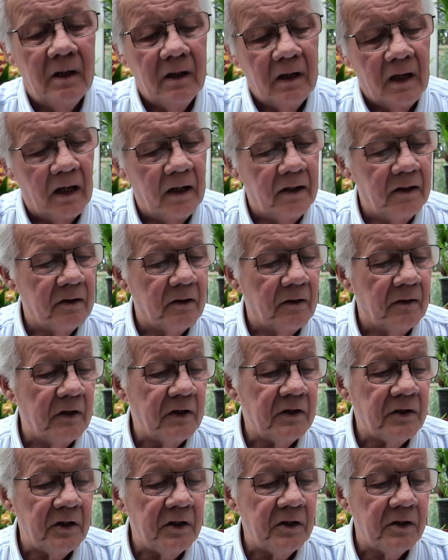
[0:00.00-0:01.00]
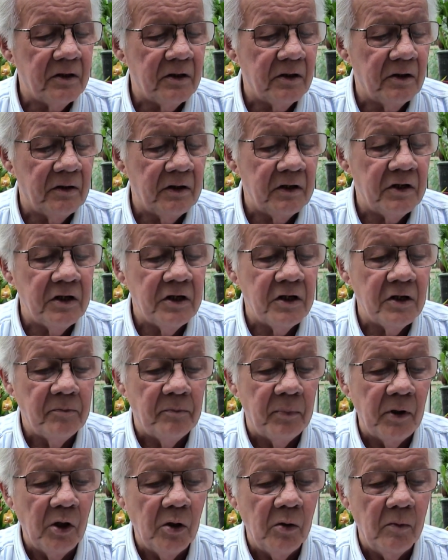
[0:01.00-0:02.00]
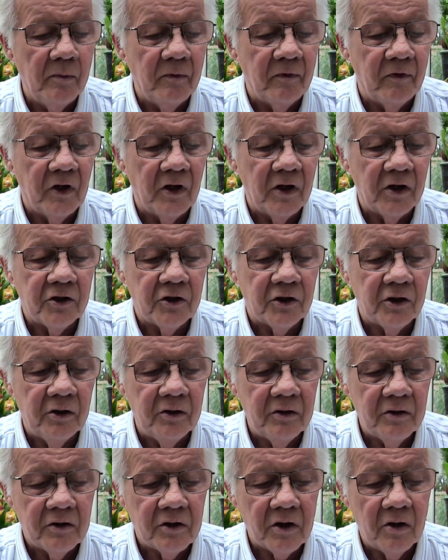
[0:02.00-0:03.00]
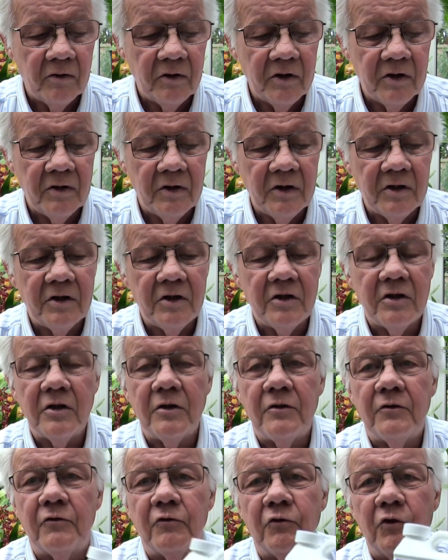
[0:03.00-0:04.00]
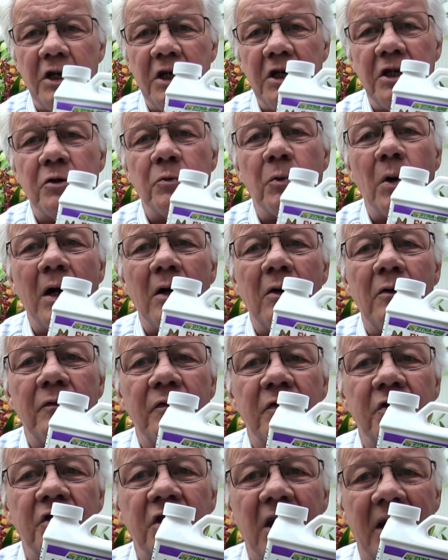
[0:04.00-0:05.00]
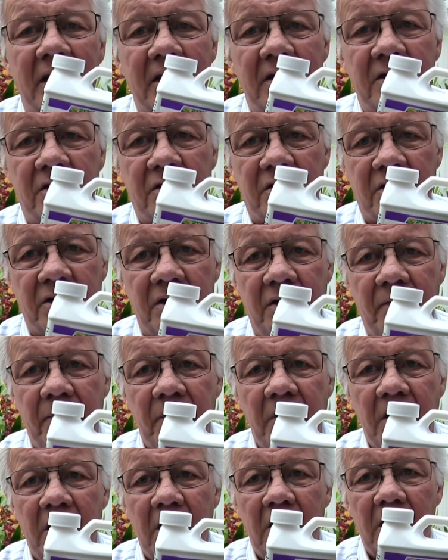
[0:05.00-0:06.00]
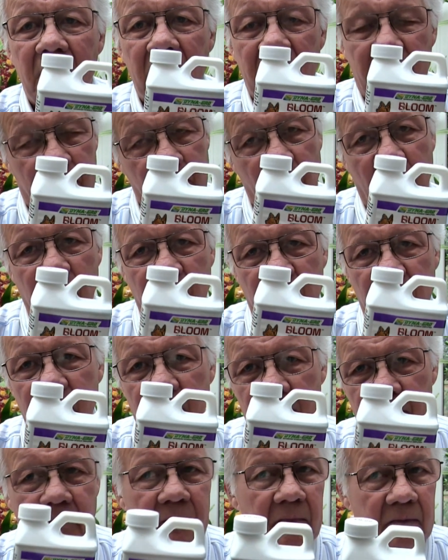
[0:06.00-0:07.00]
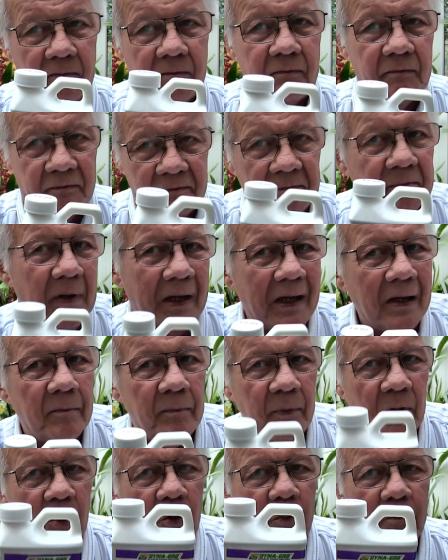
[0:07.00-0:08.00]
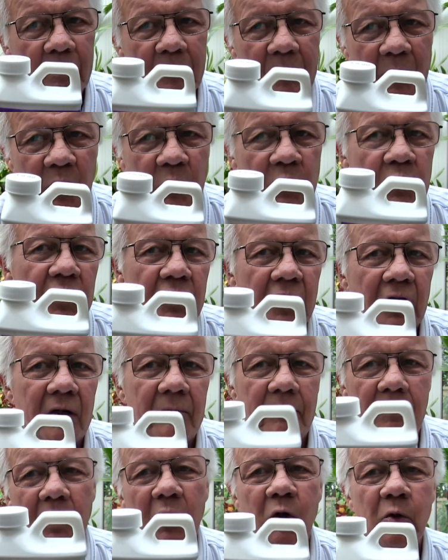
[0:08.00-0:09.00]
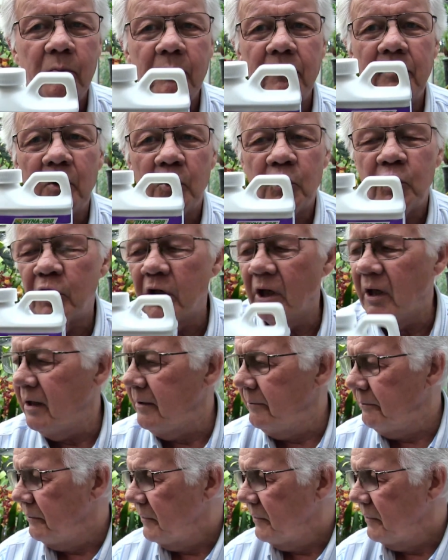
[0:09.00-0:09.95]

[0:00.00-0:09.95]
And this is a bloom version, so this is a 312-6. It's supposed to be a bloom booster, bloom pusher.